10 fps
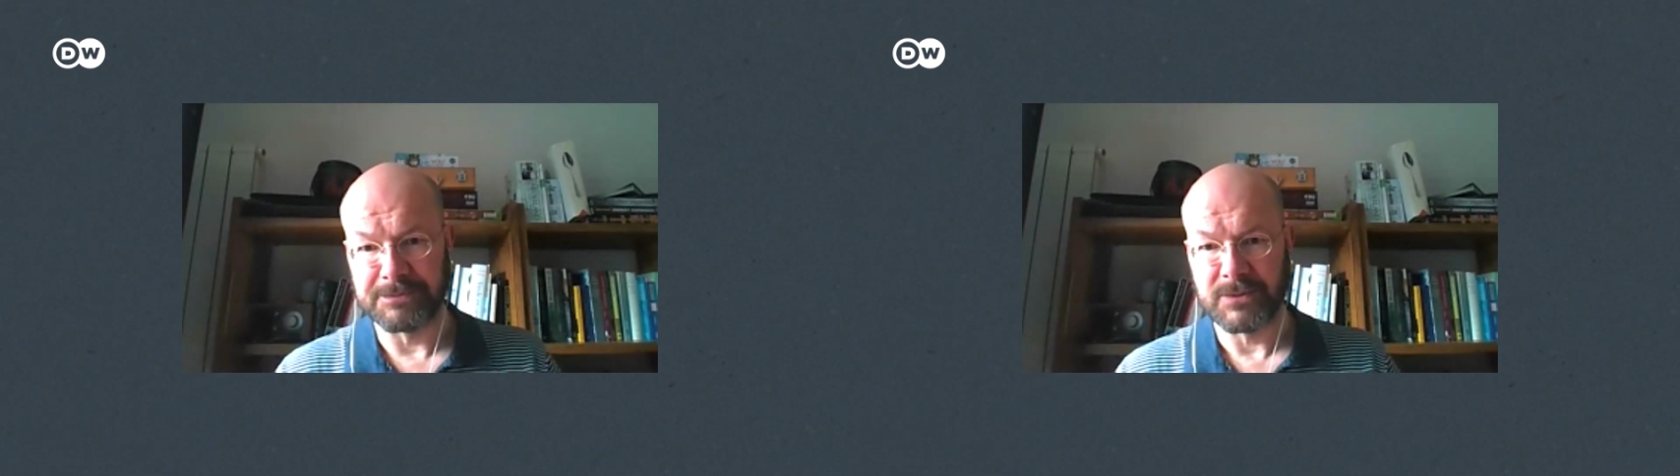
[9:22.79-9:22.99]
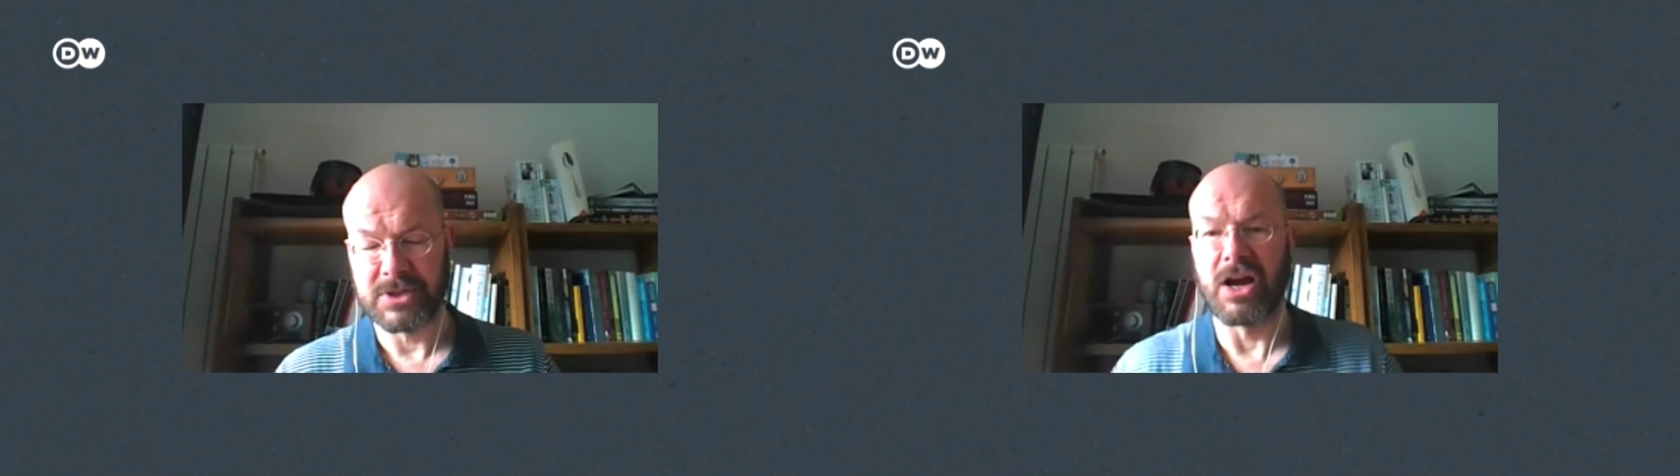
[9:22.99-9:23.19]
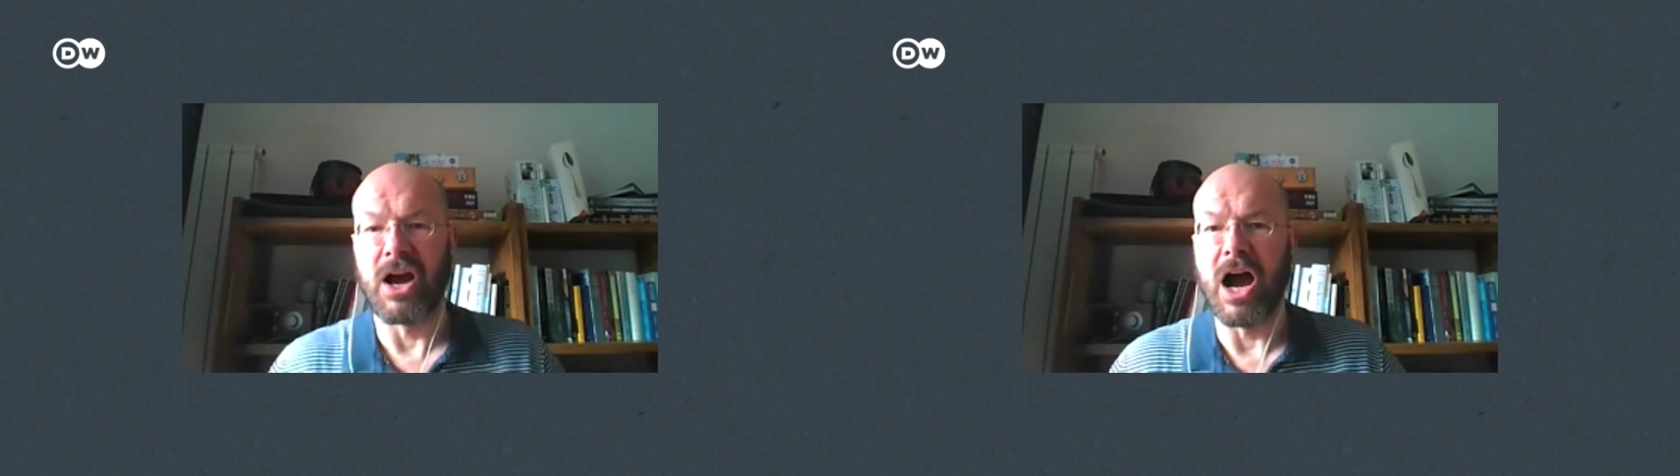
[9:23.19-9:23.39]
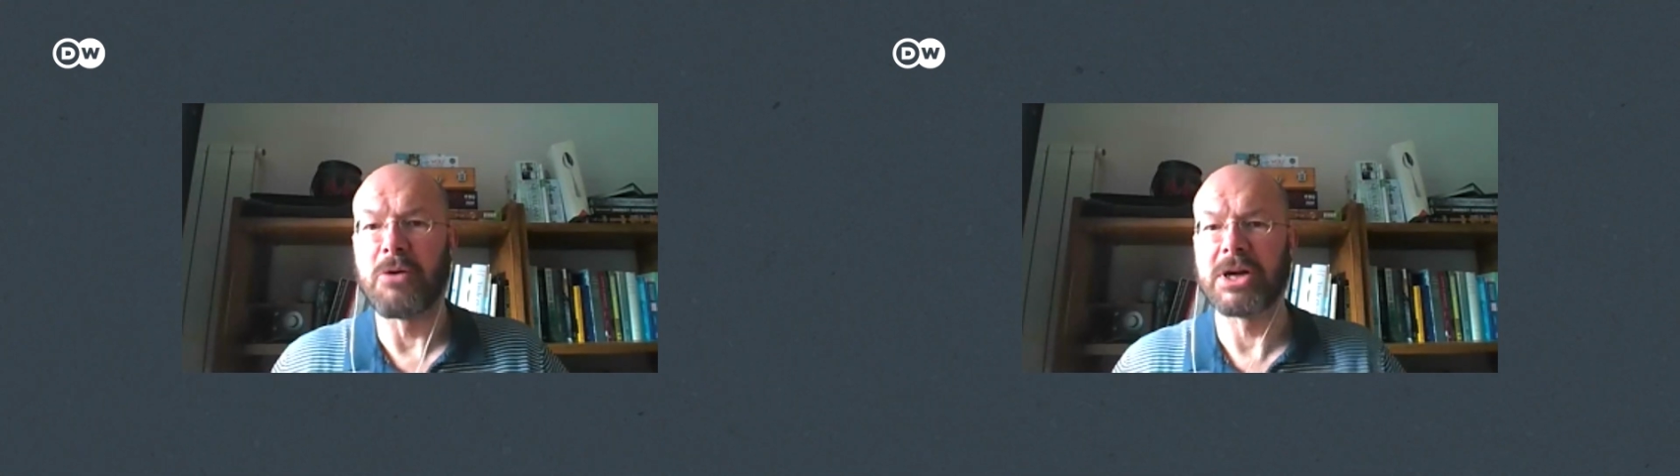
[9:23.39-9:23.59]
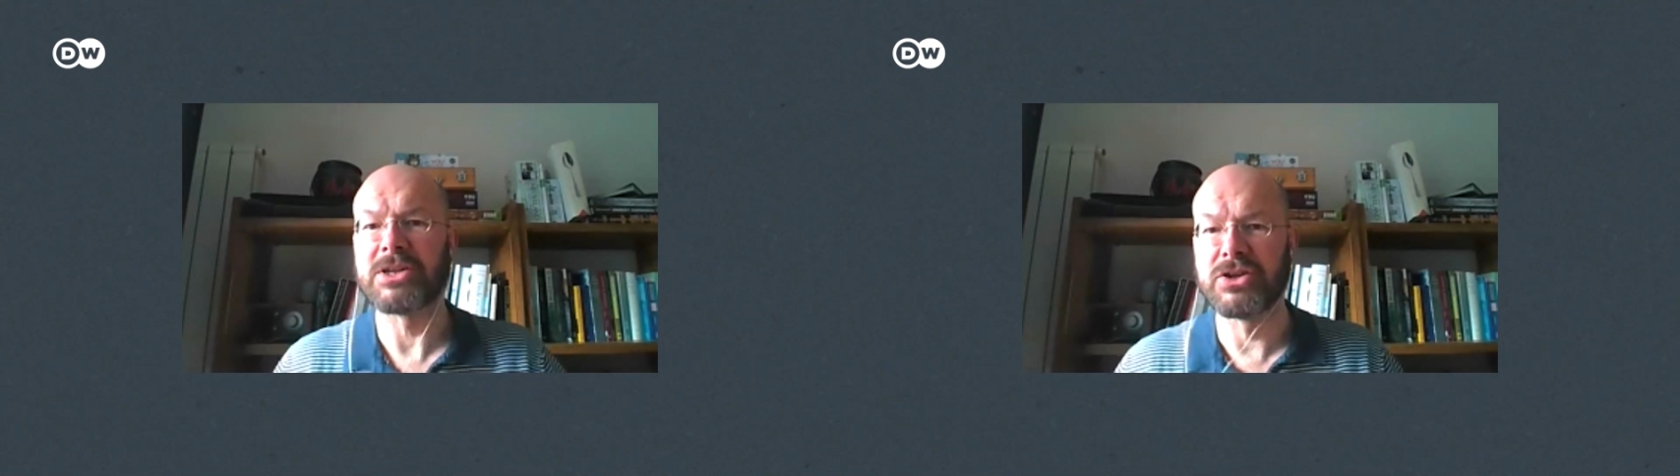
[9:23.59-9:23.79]
So, how
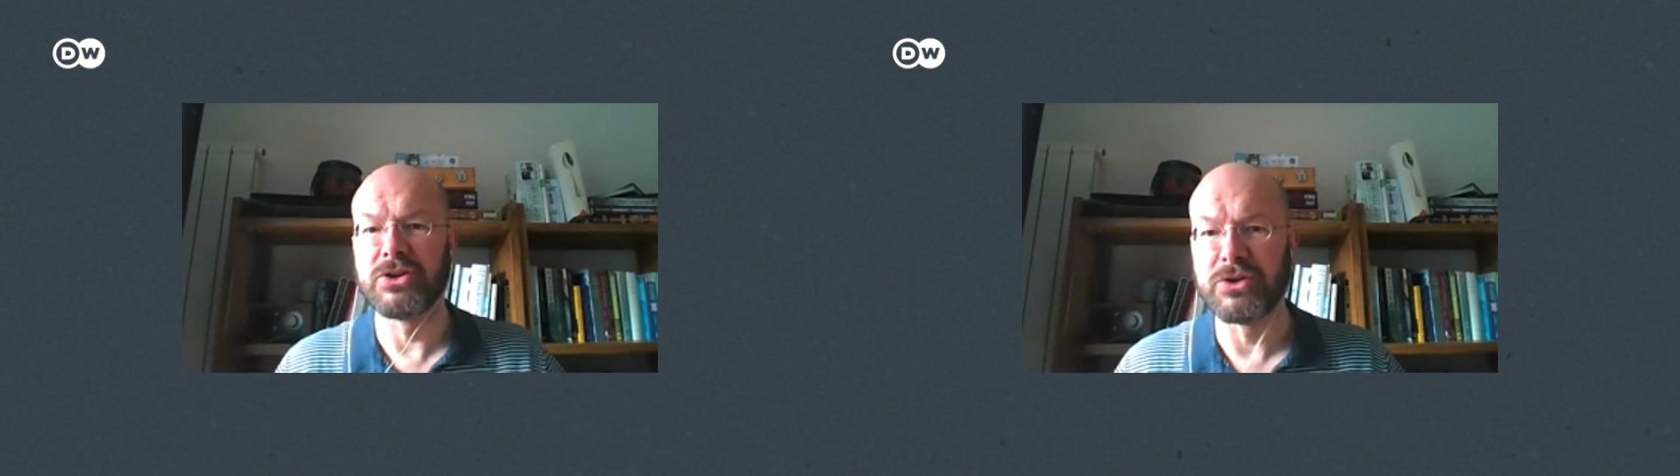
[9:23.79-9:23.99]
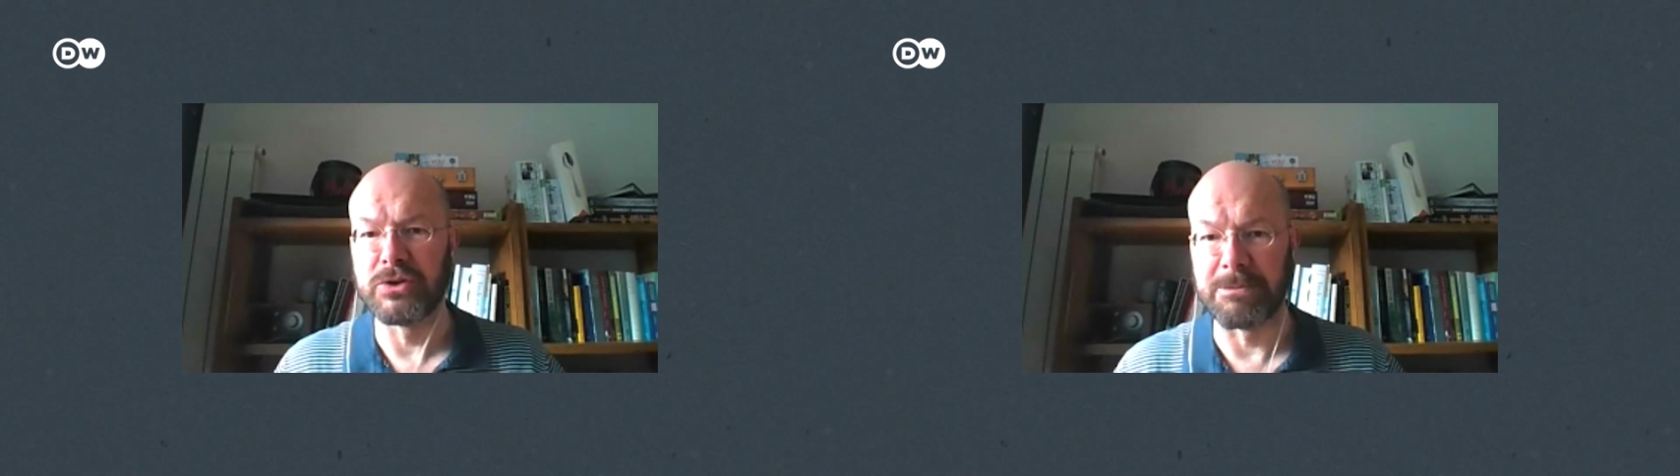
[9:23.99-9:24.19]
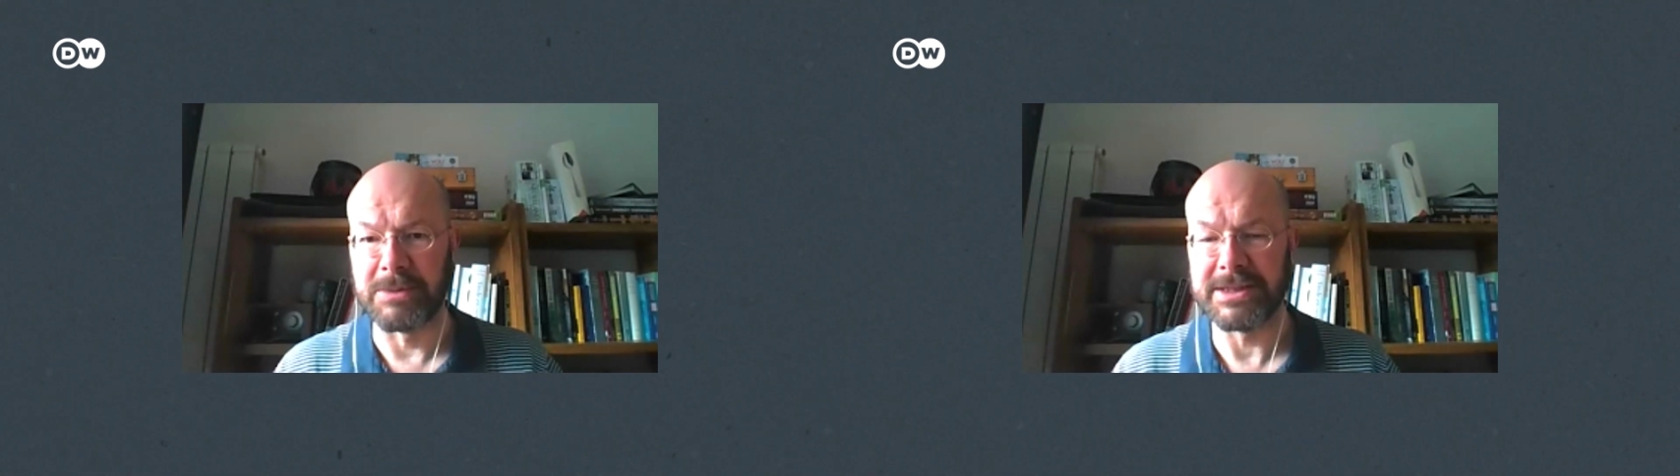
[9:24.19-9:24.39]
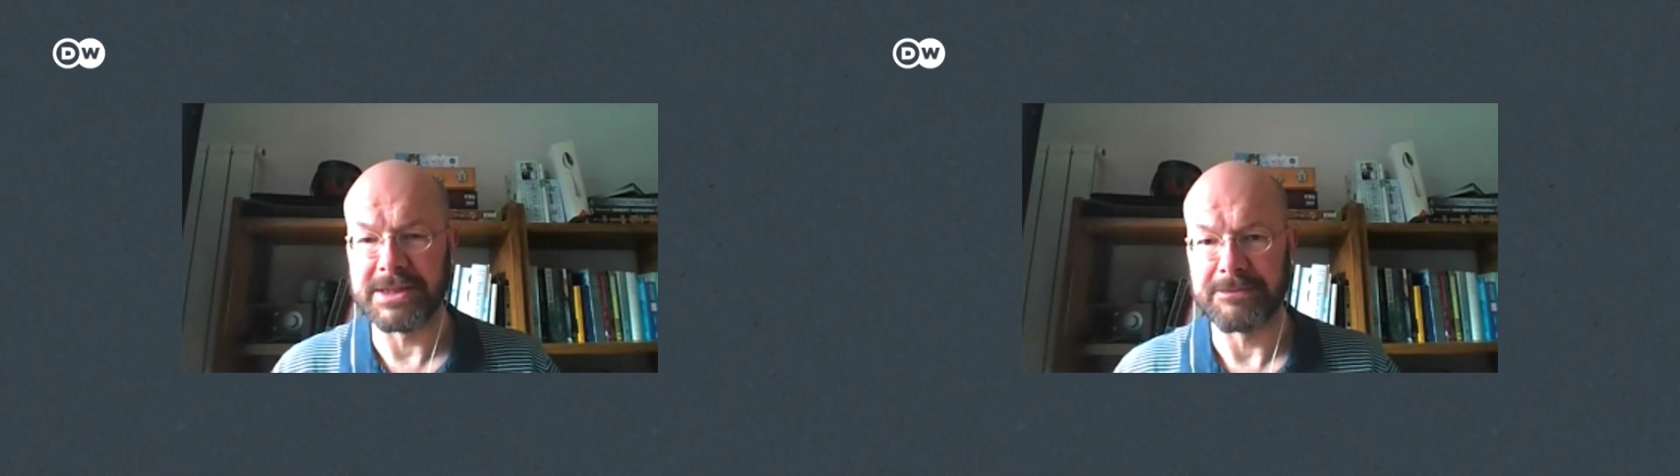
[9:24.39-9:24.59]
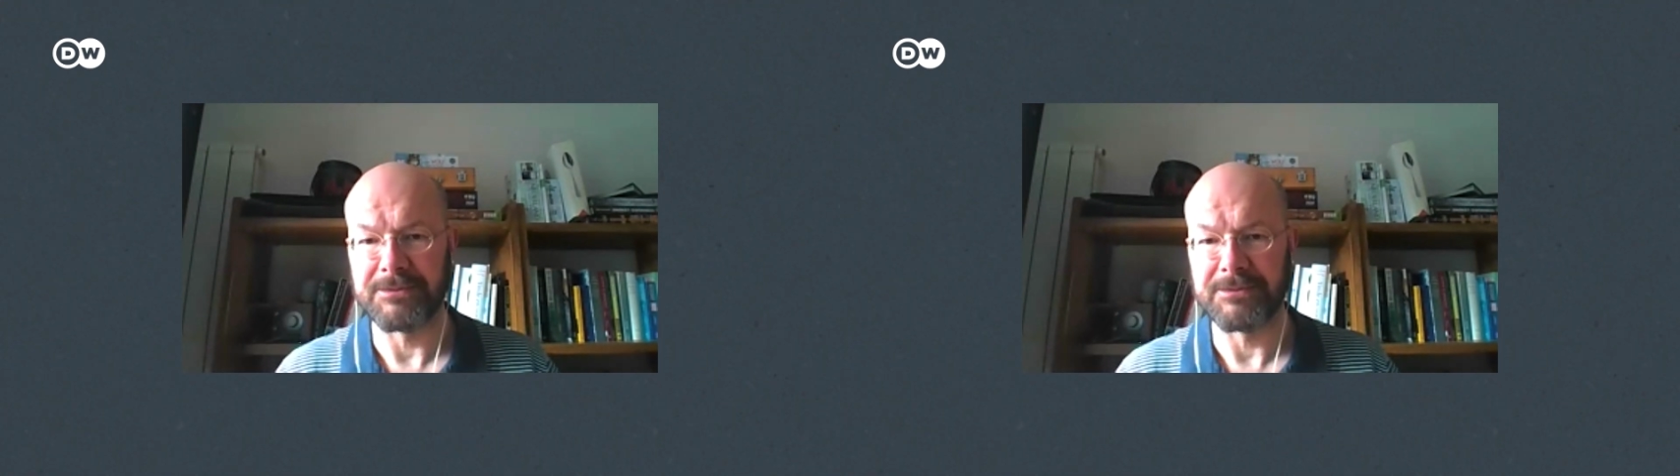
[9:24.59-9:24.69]
much do you emit?